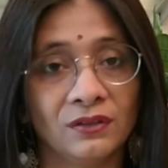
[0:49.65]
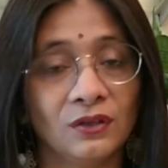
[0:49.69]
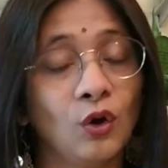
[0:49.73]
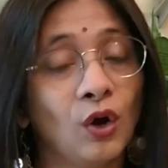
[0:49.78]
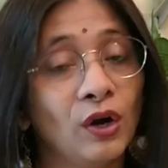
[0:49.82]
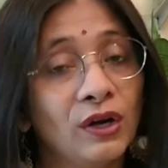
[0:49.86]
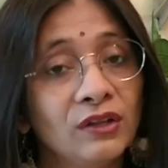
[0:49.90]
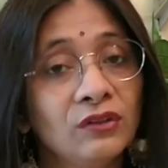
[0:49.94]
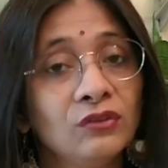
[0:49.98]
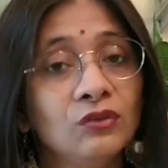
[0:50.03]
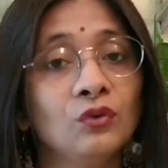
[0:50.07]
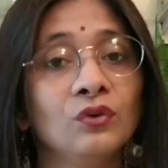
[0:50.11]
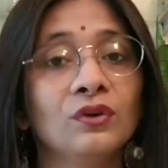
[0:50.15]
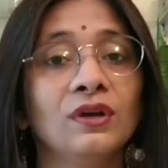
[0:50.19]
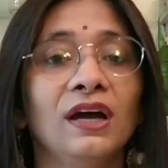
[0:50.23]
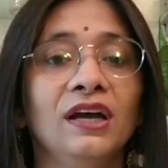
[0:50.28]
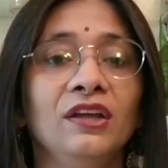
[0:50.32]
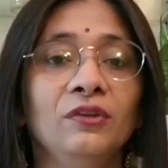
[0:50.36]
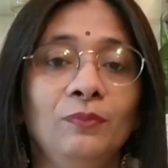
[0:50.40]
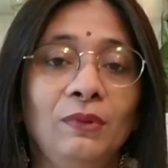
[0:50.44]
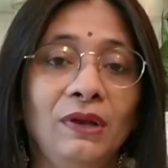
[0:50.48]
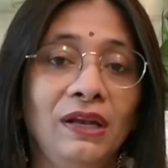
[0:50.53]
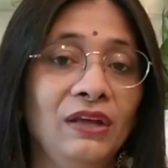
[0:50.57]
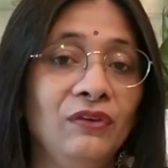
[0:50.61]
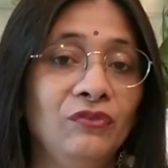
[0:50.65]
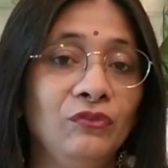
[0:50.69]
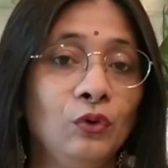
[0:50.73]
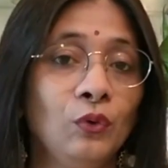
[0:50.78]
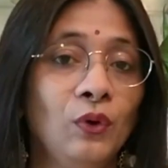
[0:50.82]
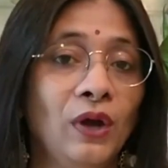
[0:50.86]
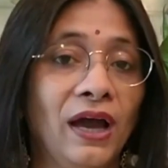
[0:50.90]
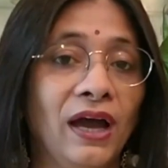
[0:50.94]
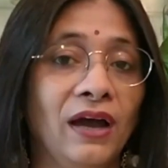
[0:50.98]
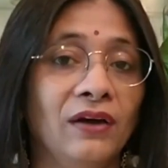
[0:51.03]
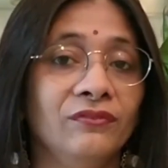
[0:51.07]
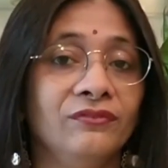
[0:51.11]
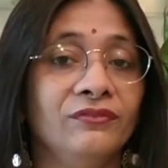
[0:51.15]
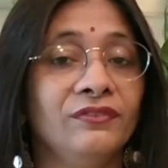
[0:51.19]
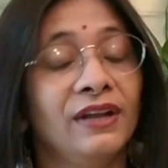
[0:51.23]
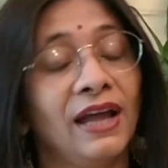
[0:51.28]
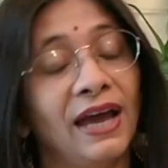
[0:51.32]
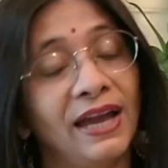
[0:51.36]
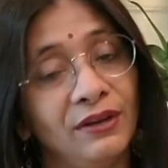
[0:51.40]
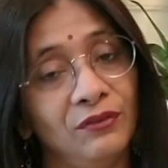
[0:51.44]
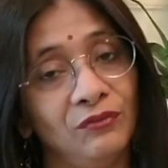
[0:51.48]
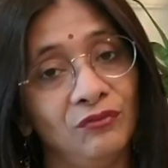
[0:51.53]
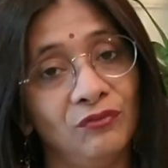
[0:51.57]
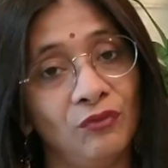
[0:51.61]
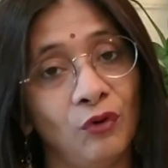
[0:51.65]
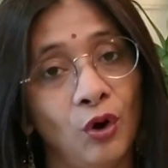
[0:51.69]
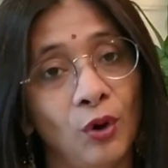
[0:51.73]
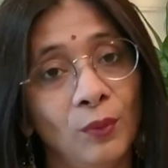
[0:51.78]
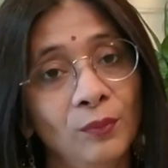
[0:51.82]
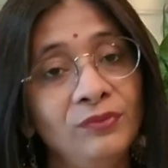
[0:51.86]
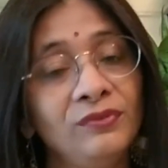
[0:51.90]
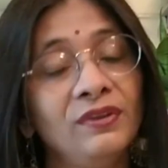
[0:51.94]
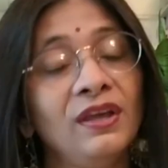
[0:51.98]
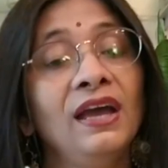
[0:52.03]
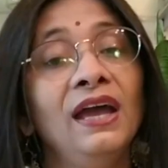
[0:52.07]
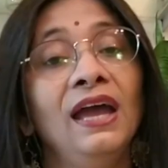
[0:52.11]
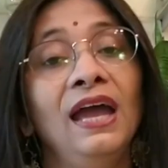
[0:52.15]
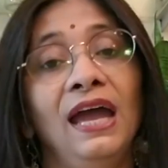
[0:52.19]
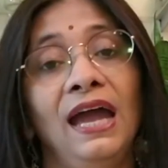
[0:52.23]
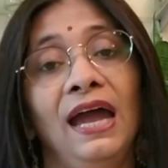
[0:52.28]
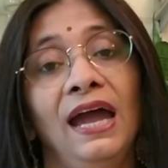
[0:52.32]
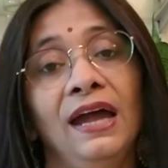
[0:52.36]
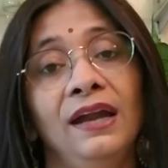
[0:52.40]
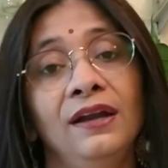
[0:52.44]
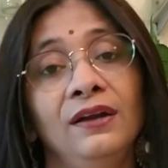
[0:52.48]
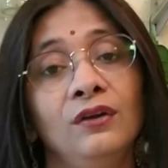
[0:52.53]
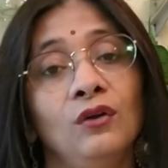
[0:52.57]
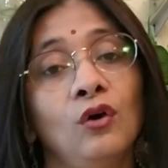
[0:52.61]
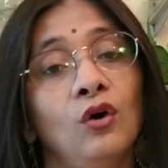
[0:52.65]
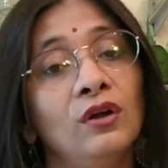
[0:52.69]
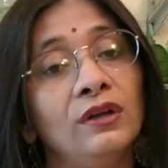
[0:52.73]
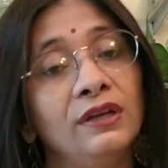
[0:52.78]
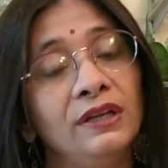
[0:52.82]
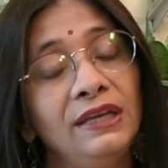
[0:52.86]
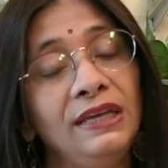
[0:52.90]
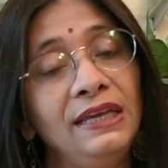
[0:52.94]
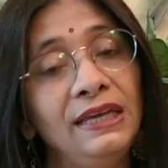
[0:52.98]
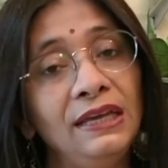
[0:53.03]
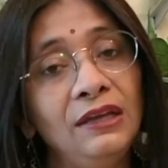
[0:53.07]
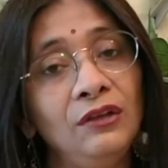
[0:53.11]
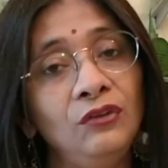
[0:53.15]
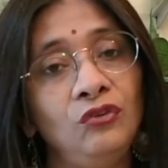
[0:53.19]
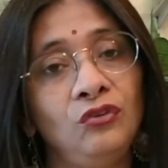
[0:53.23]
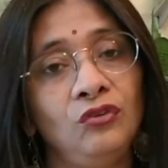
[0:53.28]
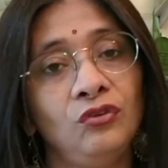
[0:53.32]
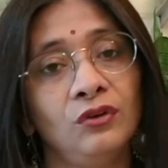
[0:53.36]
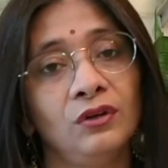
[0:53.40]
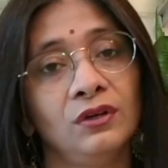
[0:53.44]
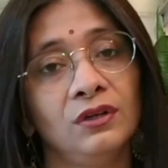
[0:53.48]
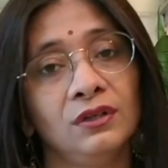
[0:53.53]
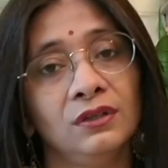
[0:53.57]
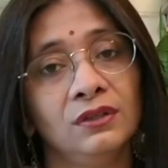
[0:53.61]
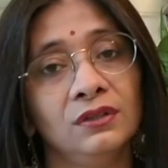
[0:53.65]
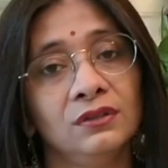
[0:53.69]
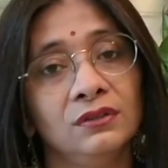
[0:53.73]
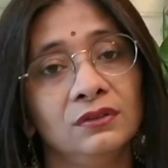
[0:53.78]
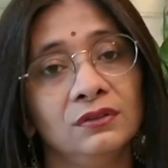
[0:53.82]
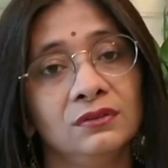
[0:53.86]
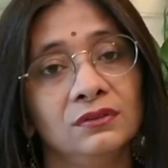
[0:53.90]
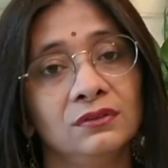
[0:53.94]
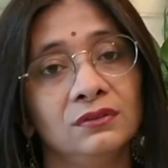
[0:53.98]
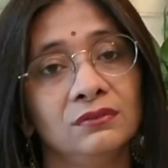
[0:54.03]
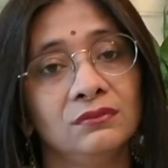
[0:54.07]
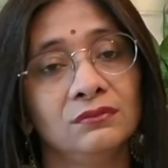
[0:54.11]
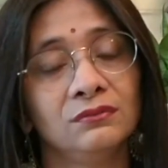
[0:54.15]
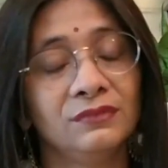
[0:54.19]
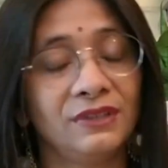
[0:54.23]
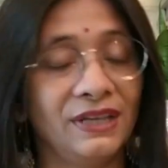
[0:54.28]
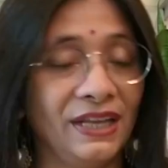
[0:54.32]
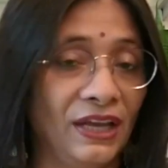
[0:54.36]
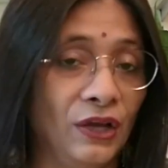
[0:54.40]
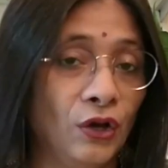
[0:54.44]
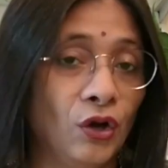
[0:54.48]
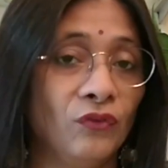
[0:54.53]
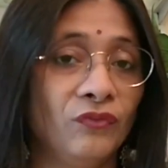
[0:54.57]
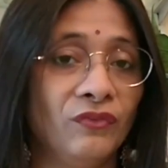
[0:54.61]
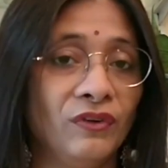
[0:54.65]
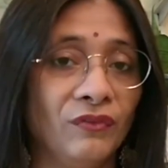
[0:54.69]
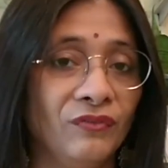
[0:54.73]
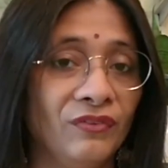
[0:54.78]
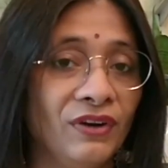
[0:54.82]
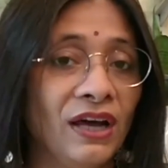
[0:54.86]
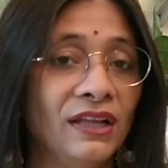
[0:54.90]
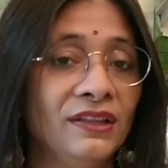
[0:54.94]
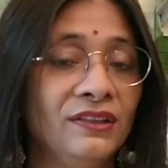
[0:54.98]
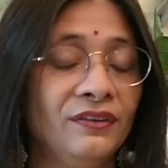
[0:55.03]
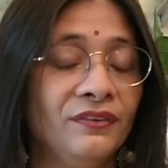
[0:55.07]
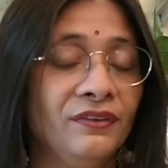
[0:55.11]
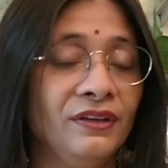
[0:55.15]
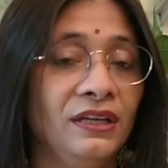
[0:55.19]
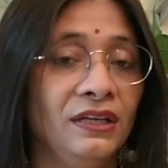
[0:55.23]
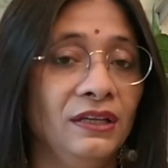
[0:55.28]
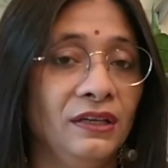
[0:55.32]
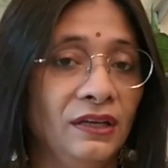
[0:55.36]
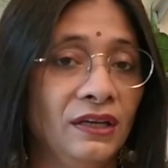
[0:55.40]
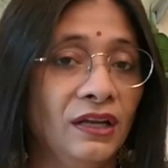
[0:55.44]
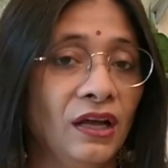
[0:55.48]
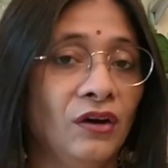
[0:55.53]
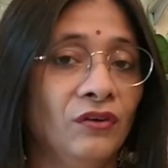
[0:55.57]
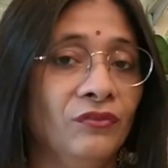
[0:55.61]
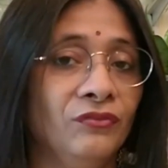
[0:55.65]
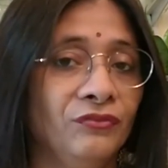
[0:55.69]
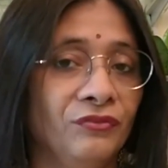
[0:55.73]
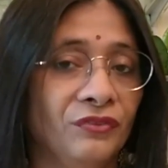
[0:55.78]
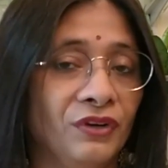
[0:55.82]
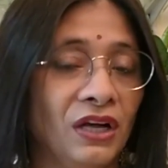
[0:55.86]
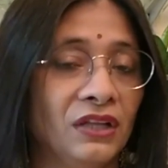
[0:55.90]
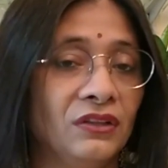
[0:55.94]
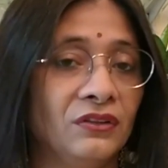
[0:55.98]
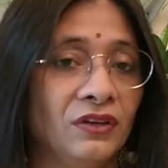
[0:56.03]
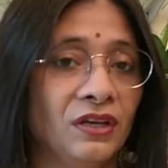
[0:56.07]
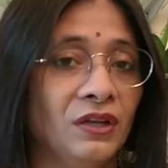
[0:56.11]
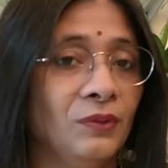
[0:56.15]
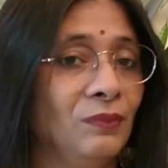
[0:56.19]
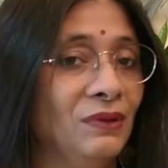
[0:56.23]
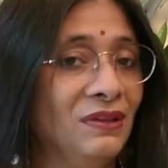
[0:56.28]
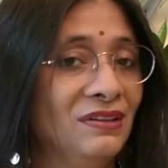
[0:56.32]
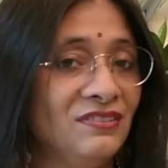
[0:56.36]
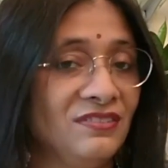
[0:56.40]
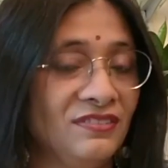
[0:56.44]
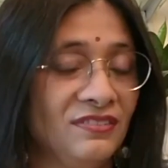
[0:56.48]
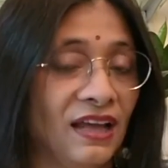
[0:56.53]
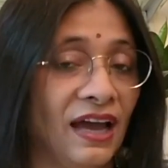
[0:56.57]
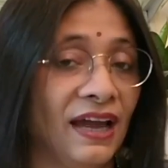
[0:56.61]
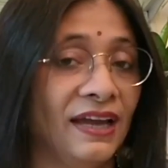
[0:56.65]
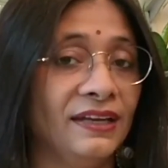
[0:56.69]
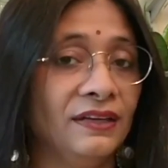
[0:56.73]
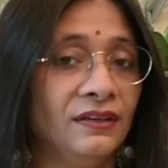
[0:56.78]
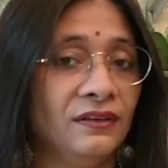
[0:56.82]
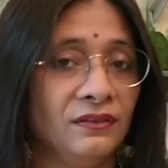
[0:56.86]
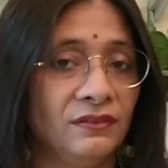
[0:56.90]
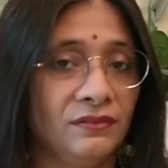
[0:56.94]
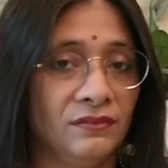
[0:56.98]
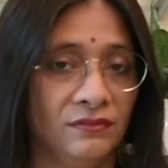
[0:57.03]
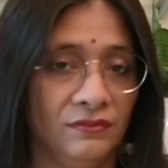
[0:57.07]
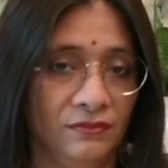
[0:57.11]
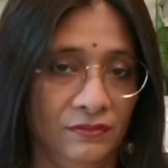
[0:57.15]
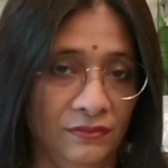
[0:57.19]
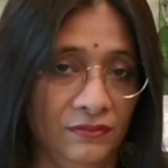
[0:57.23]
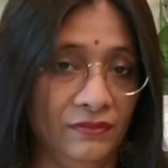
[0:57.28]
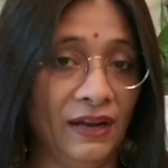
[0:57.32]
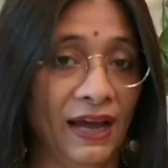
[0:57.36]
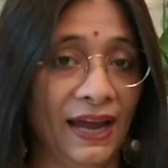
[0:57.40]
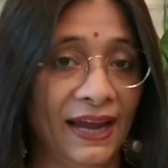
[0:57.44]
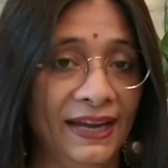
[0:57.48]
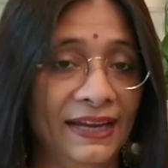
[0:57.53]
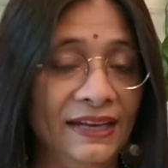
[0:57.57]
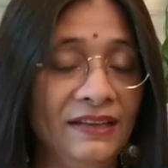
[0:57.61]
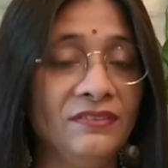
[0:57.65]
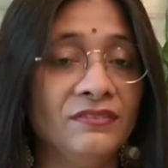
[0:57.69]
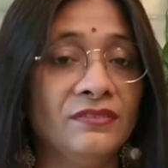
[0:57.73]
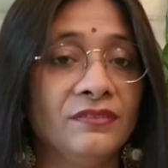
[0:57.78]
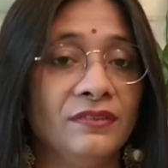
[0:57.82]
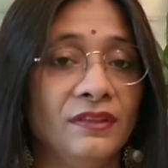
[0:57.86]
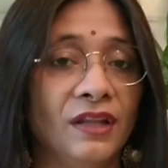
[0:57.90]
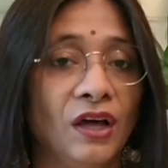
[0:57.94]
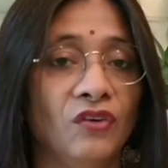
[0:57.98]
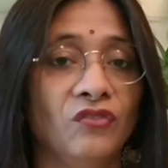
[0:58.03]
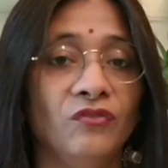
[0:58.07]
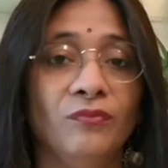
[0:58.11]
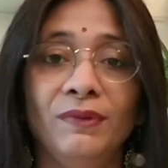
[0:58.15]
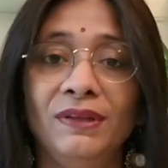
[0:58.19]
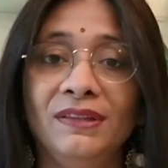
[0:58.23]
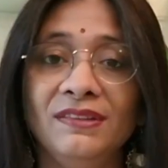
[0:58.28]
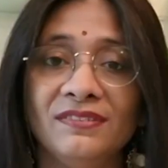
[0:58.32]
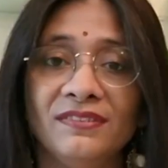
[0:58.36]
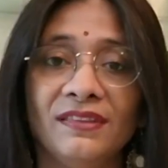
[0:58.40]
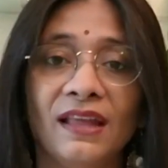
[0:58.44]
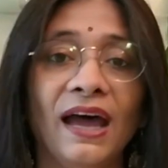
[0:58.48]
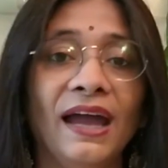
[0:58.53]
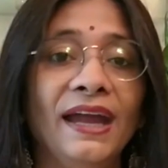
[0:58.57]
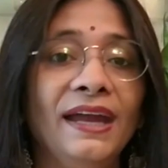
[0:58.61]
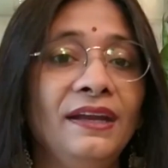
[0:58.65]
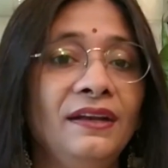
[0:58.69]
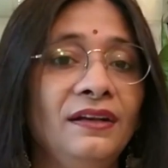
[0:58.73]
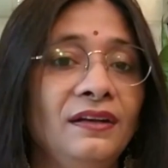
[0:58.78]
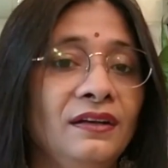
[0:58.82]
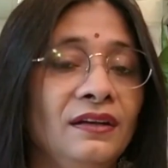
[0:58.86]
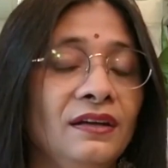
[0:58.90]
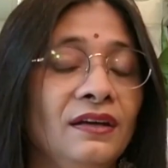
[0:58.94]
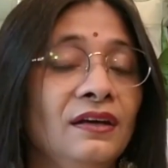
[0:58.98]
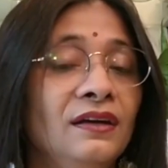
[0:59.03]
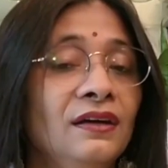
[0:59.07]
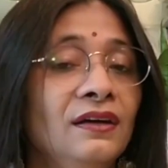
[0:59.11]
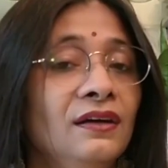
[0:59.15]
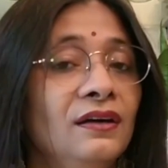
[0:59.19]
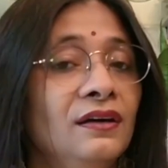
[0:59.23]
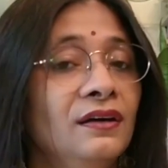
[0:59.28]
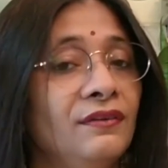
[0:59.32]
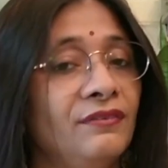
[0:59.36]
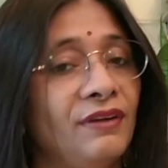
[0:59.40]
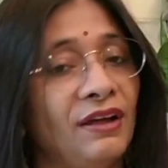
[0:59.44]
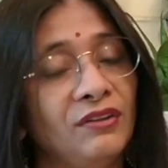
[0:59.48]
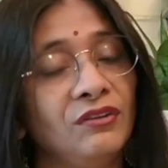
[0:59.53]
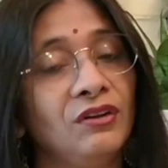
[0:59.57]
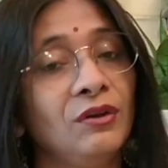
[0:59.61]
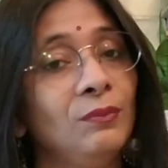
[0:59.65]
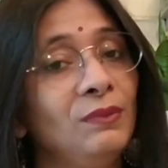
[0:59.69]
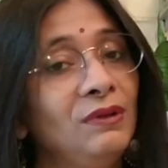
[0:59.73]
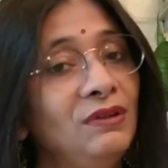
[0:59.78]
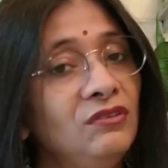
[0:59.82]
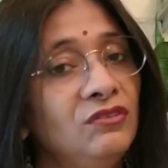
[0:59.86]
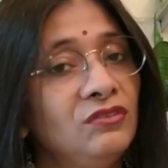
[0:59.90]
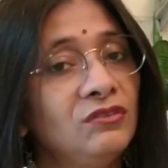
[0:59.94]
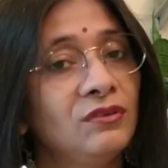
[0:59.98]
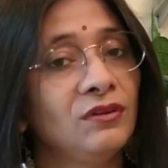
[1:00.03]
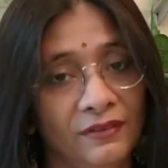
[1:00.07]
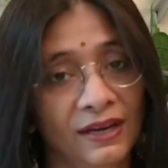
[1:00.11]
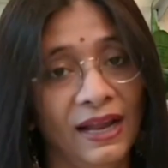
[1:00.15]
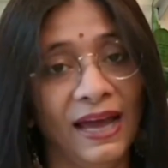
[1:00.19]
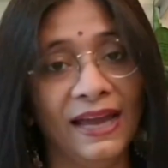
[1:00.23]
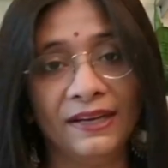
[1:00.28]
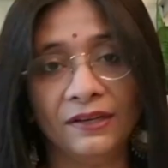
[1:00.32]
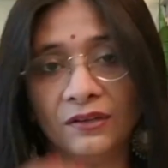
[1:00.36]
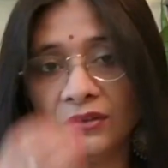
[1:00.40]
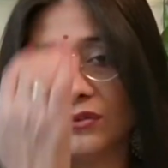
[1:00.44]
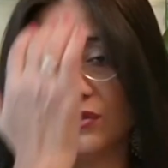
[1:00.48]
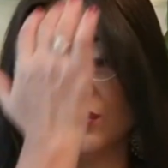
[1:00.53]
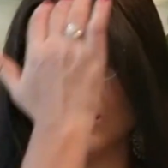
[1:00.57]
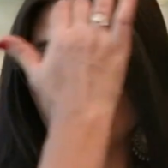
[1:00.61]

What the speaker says: Goddess Durga is believed to have 9 forms, and on each day of Navratri, Navratri means 9 nights, Nav means 9, Ratri means night.